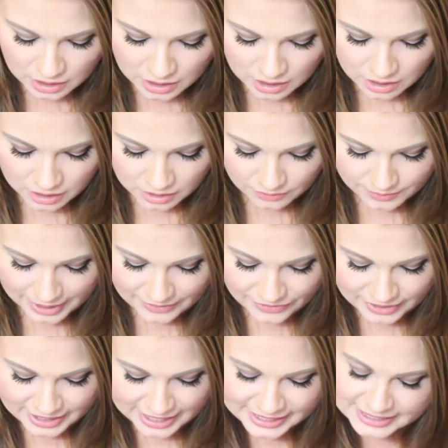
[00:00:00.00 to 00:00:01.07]
All right,
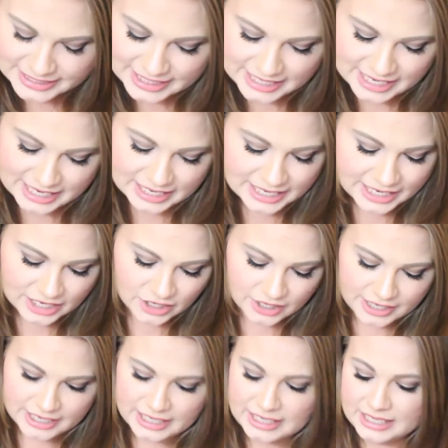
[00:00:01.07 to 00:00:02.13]
the next thing in here
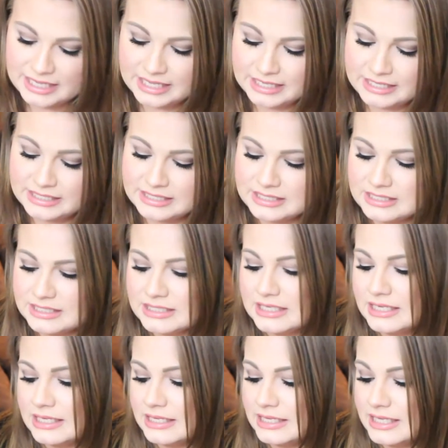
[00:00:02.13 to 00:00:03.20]
is
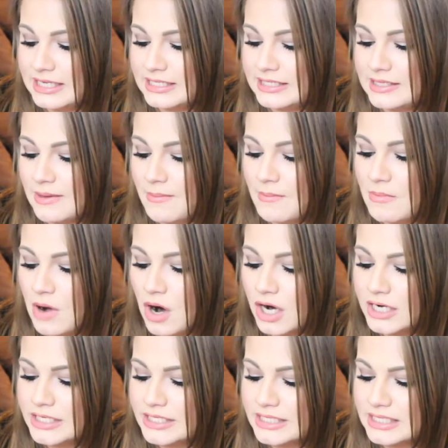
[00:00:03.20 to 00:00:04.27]
this
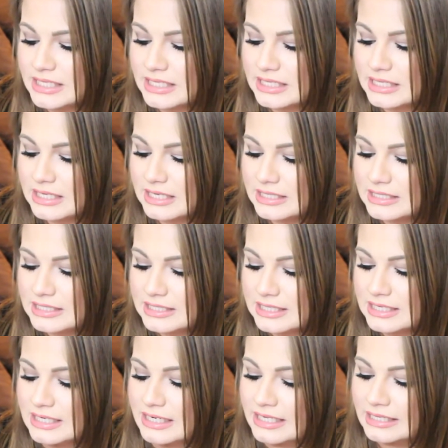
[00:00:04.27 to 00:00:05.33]
Marsk
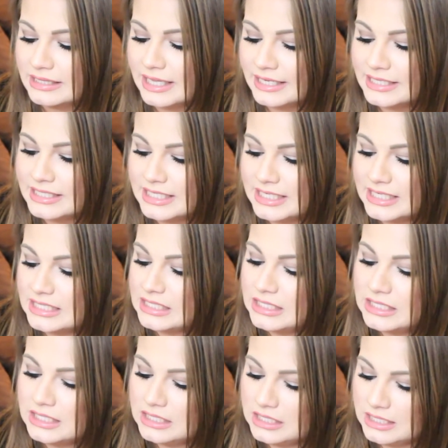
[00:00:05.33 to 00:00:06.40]
Sydney London.
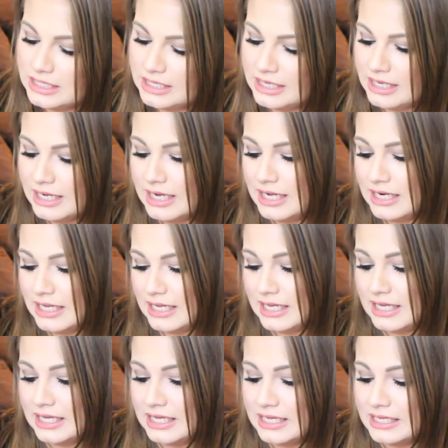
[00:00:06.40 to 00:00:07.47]
It
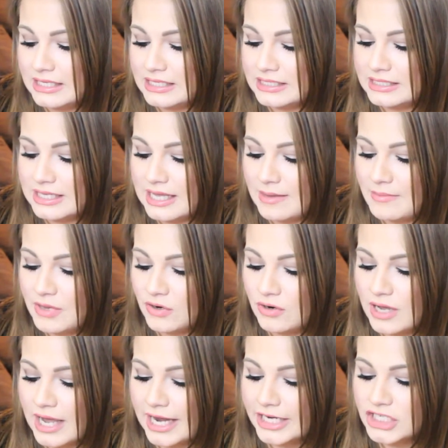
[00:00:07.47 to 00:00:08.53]
is a mineral
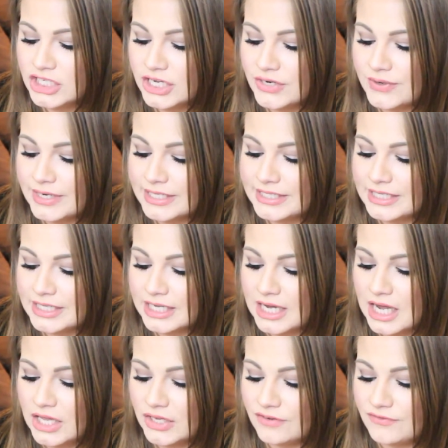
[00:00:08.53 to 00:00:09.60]
eyeshadow and it's in the
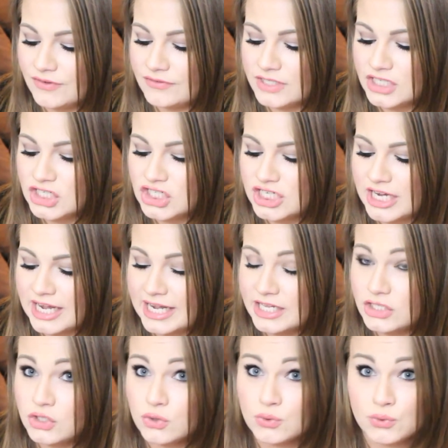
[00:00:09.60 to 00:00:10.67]
color fifty
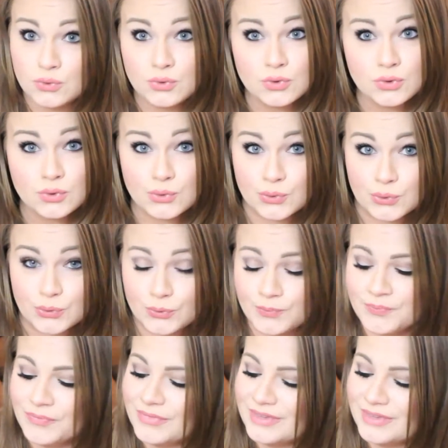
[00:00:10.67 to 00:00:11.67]
shades. Ooh.